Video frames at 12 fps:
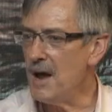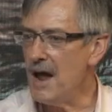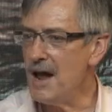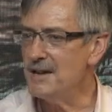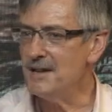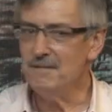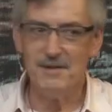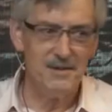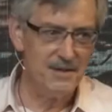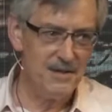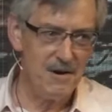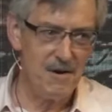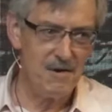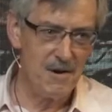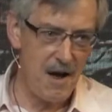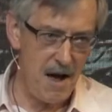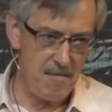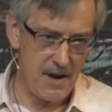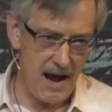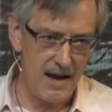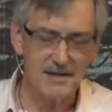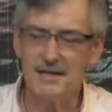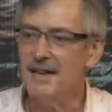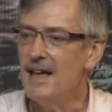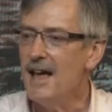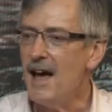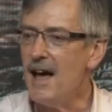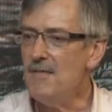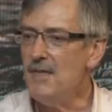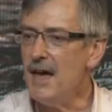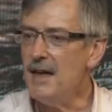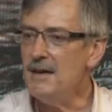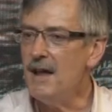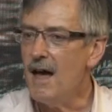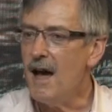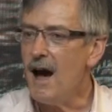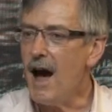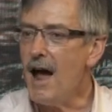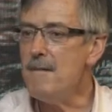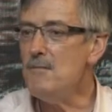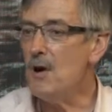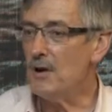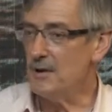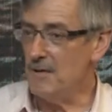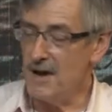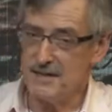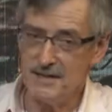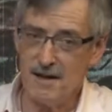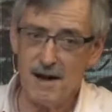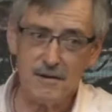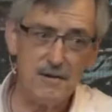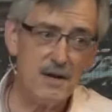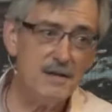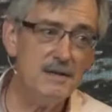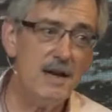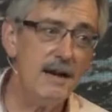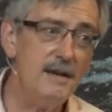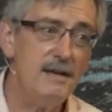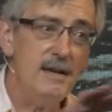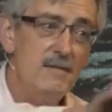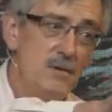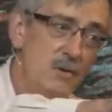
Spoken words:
we're heading with the Zero Carbon Act. And then I'm not going to ask the hard questions. I'm going to leave